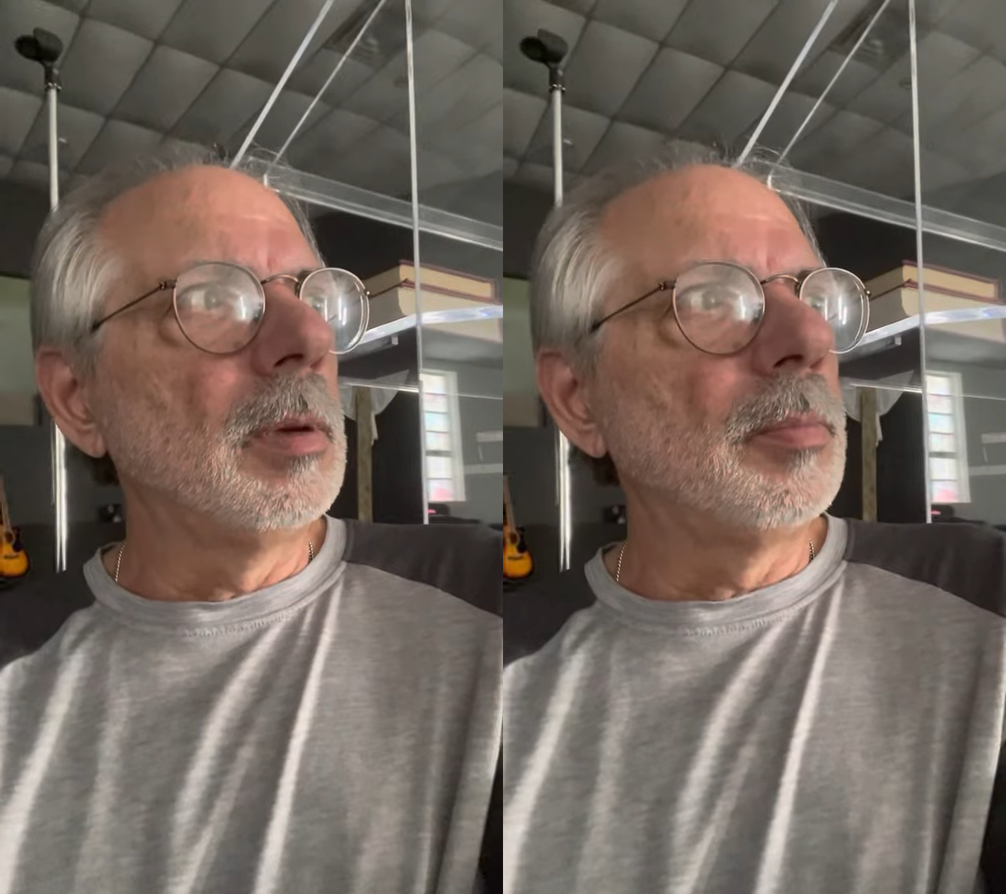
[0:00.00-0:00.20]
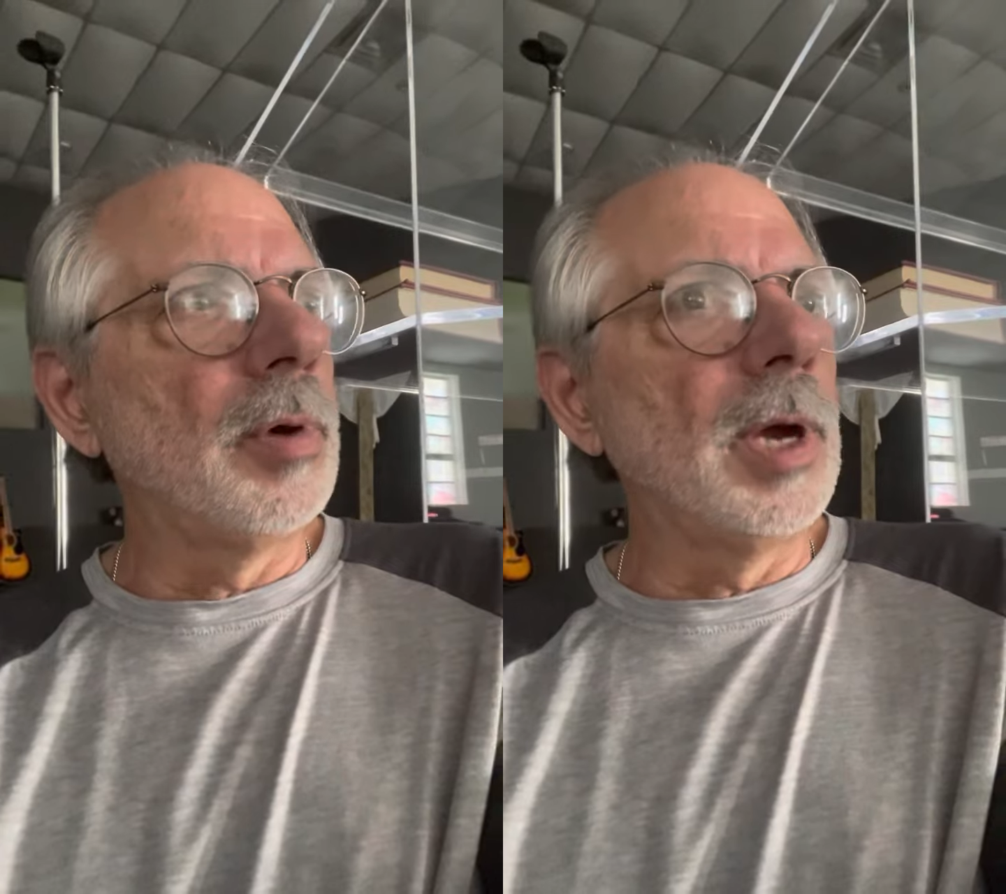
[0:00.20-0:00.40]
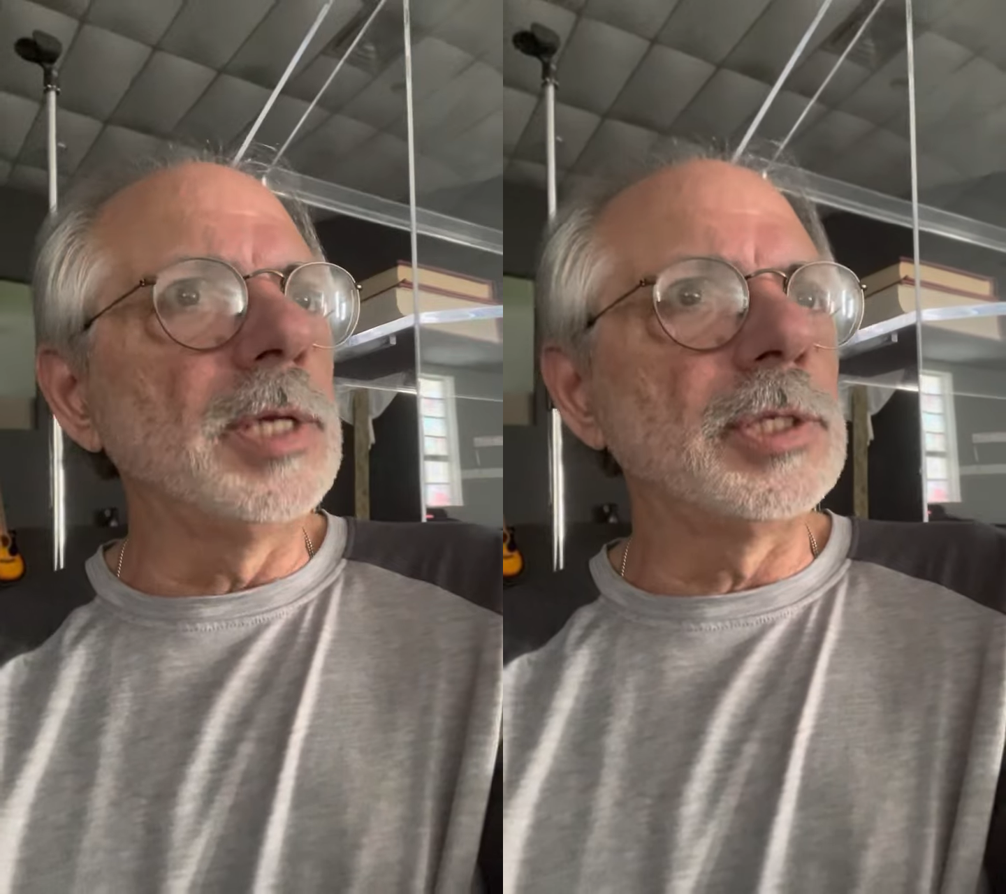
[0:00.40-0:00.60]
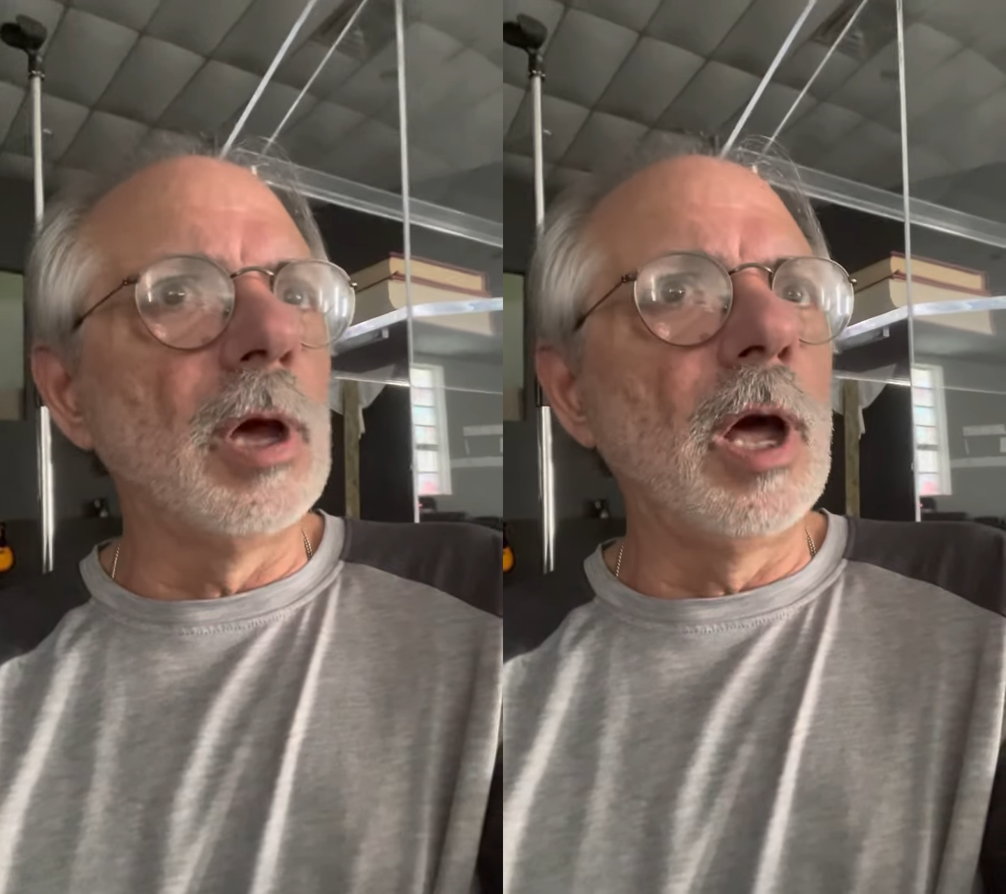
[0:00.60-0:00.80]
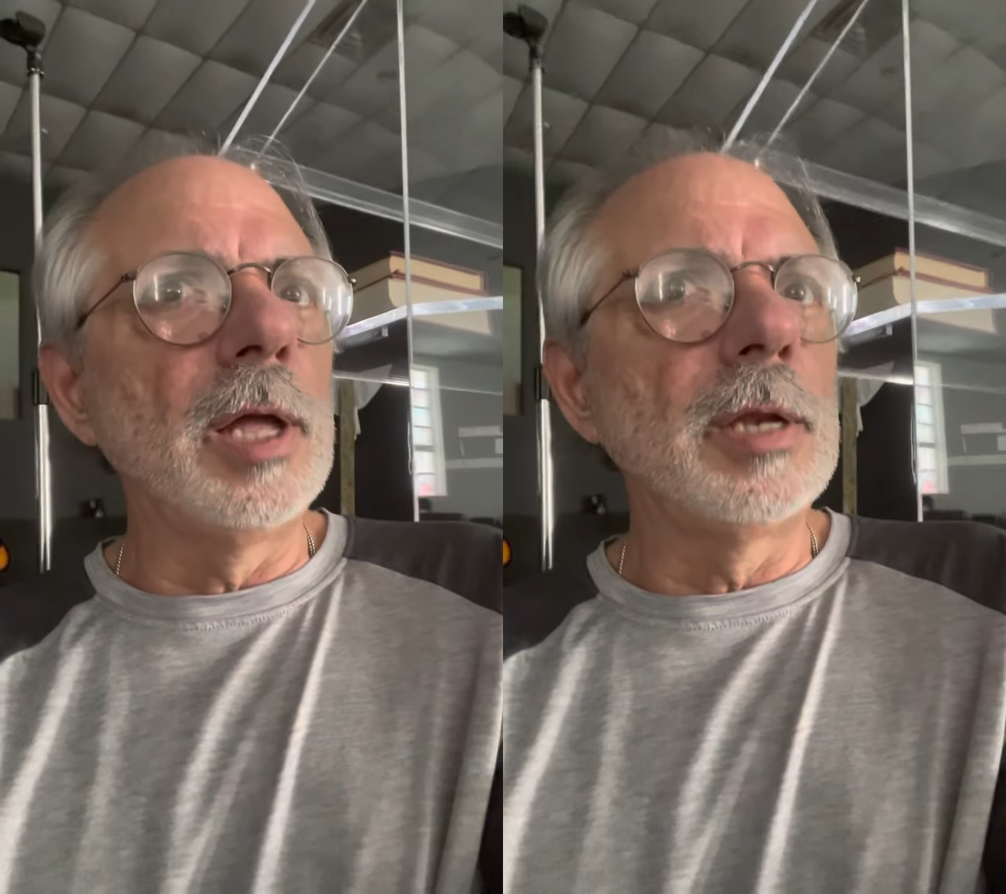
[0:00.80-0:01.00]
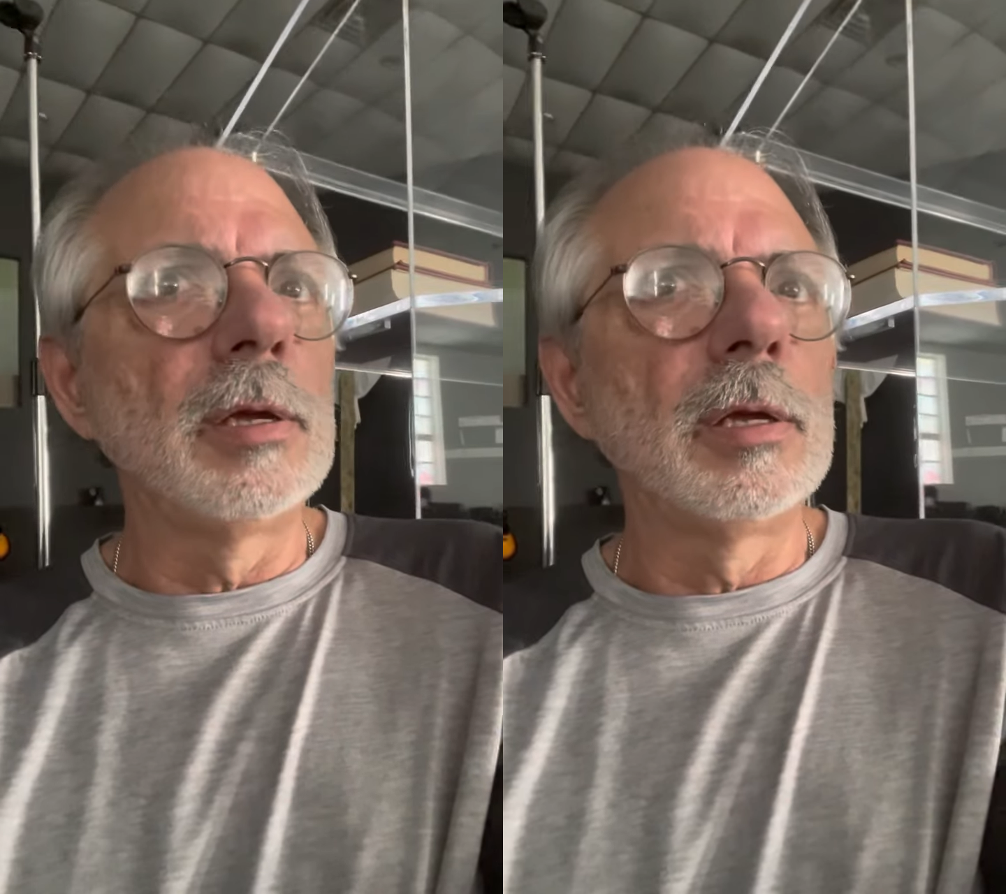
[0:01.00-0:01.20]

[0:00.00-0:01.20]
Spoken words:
Praise God.